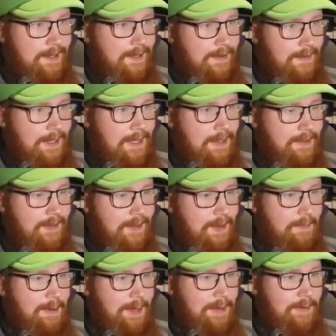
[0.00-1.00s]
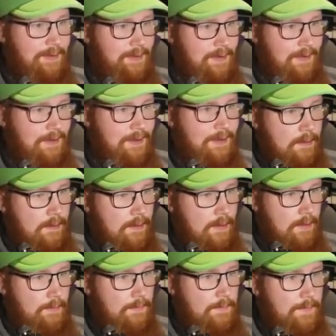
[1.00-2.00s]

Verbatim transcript: we got to see Bowser. Oh.